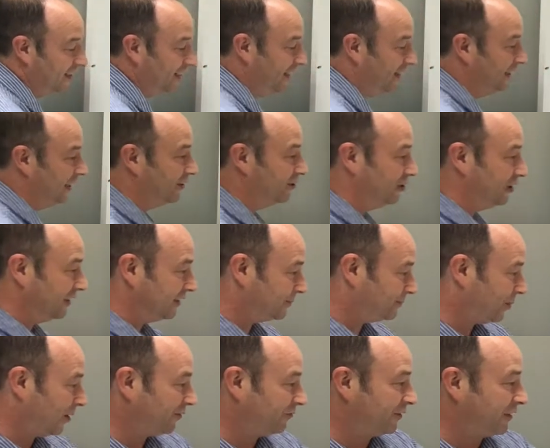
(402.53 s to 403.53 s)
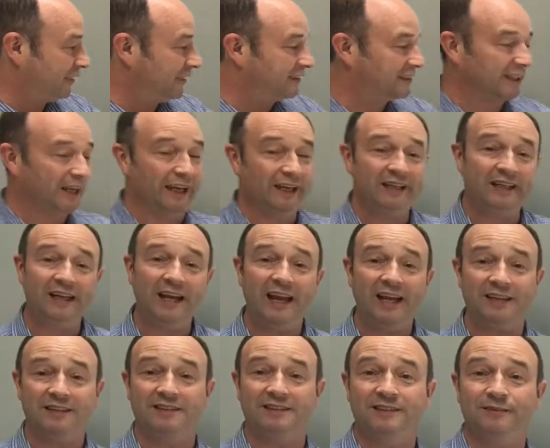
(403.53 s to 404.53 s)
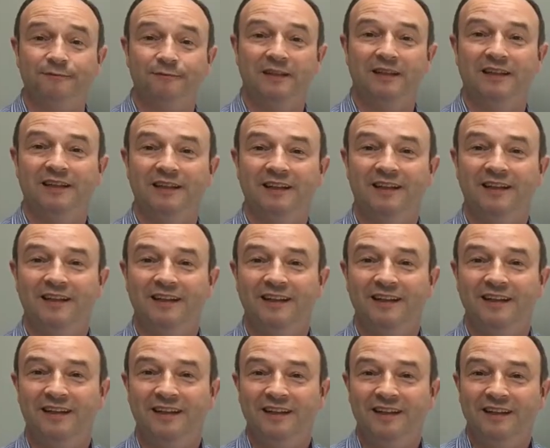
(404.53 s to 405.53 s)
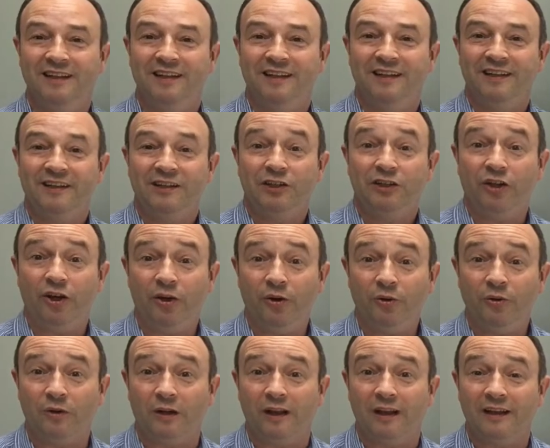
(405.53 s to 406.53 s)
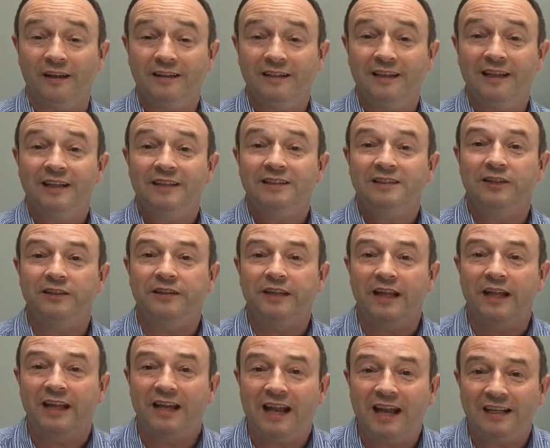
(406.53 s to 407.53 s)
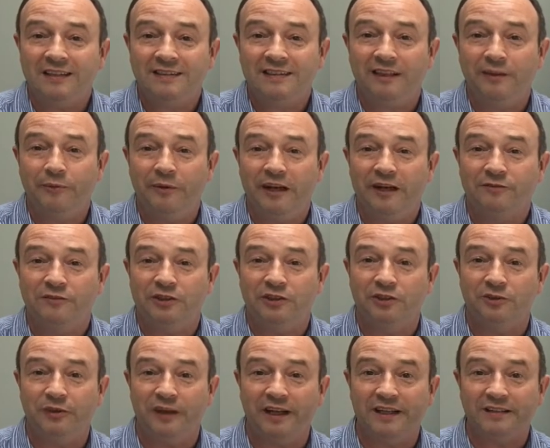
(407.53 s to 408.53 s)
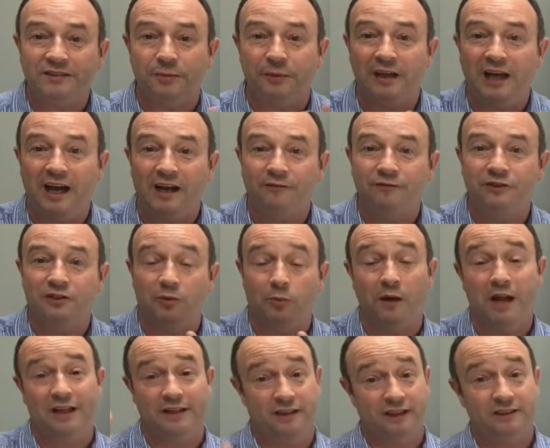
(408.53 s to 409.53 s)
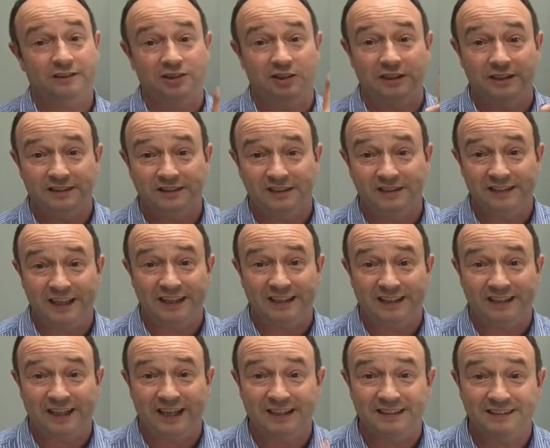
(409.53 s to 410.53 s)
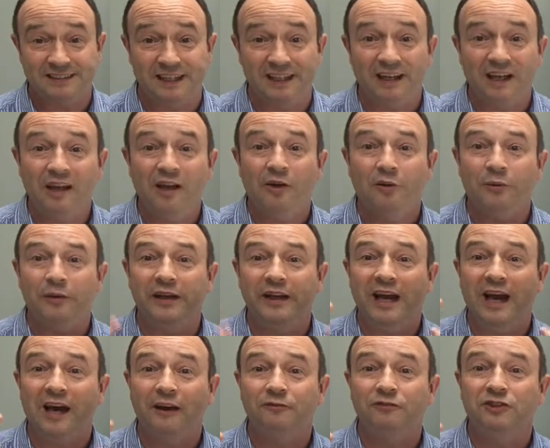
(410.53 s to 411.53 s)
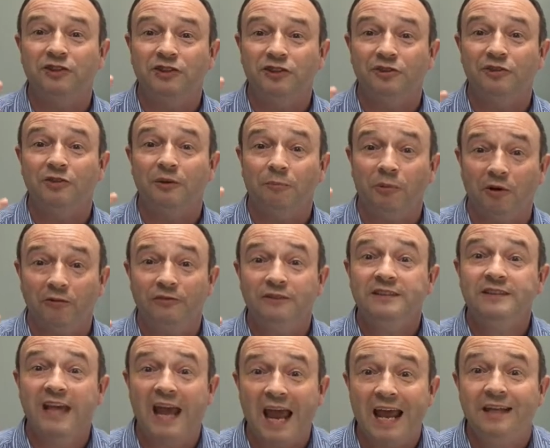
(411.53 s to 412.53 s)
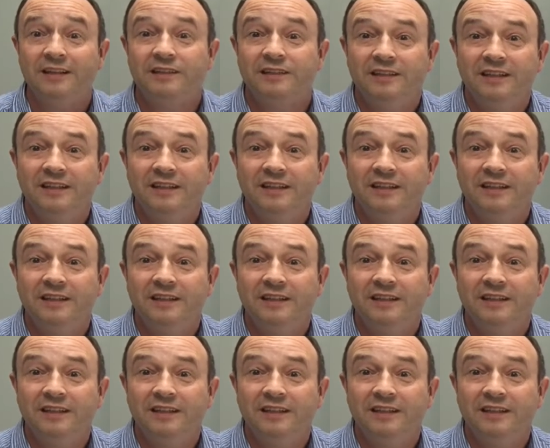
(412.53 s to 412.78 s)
And now she has perfectly scaly legs. Cool. So the last thing we have to do is well, actually it's the second last thing. We have to do the puffin's head.